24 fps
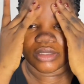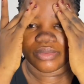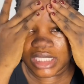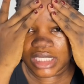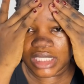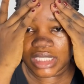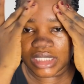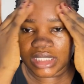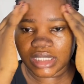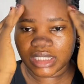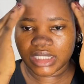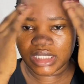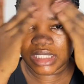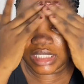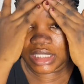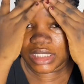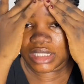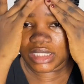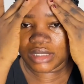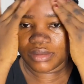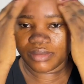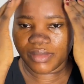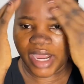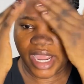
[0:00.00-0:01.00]
This
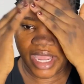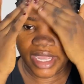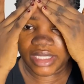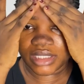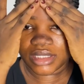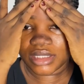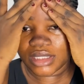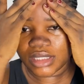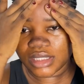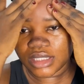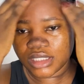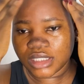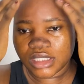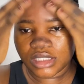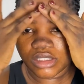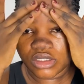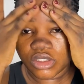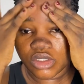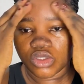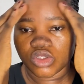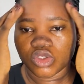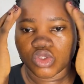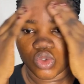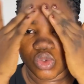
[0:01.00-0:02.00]
is my
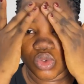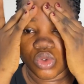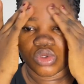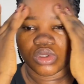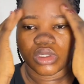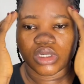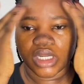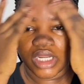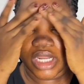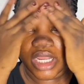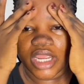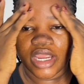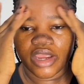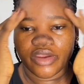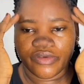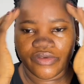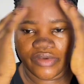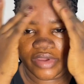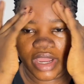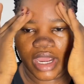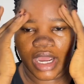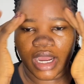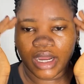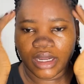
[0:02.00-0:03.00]
T-zone
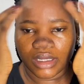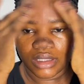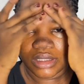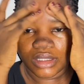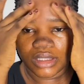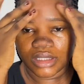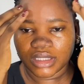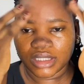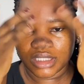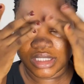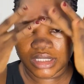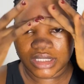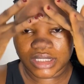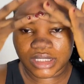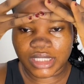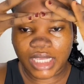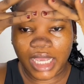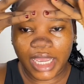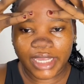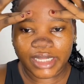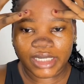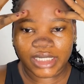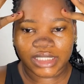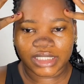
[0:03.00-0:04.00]
area. This
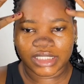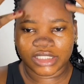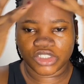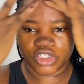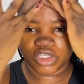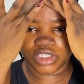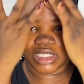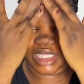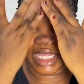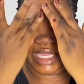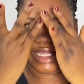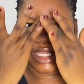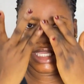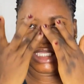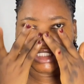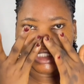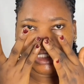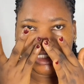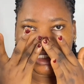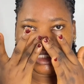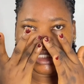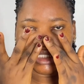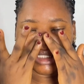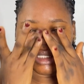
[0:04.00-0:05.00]
side is just like a
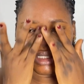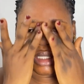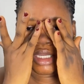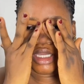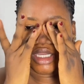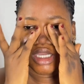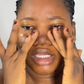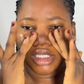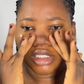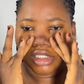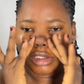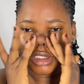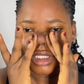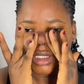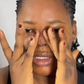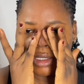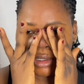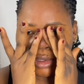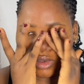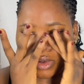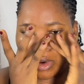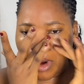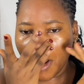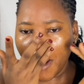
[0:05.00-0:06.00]
T.
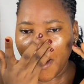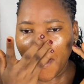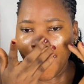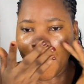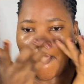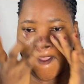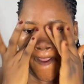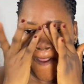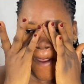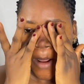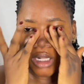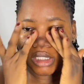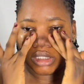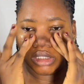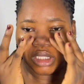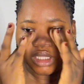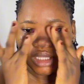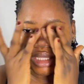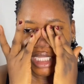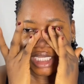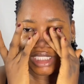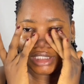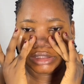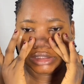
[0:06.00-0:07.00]
So
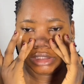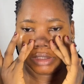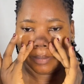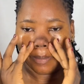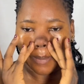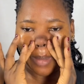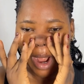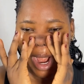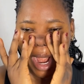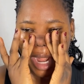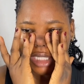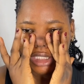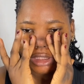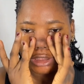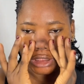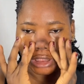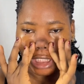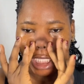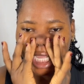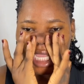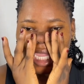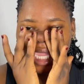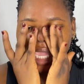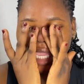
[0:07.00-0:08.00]
that's the part
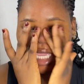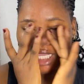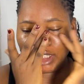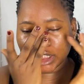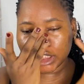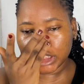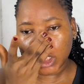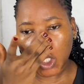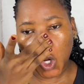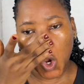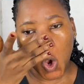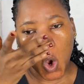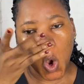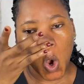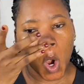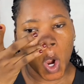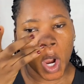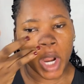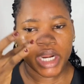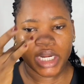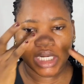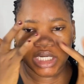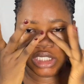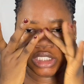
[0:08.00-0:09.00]
that gets
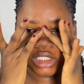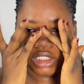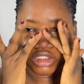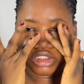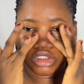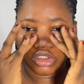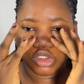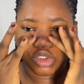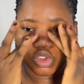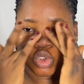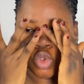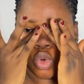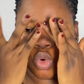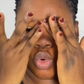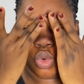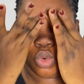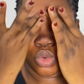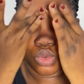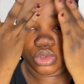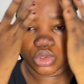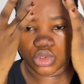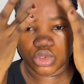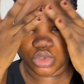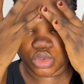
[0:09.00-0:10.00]
oily
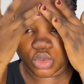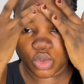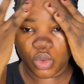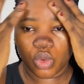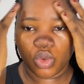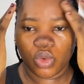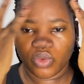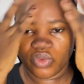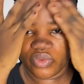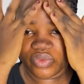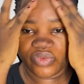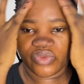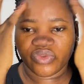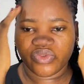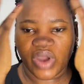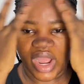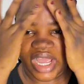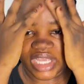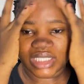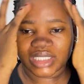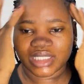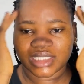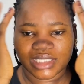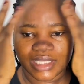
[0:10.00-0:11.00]
so
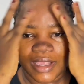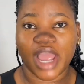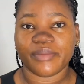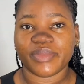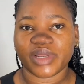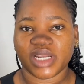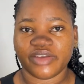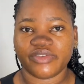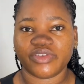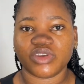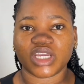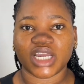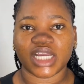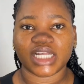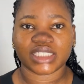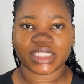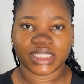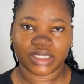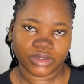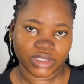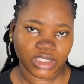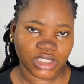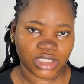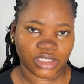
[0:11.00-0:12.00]
fast. I believe you can
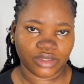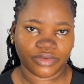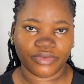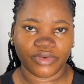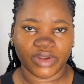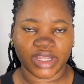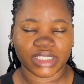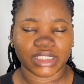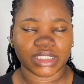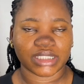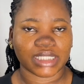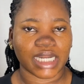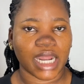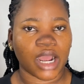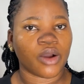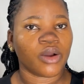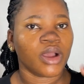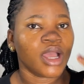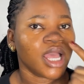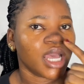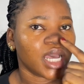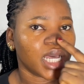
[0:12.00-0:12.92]
tell the difference now.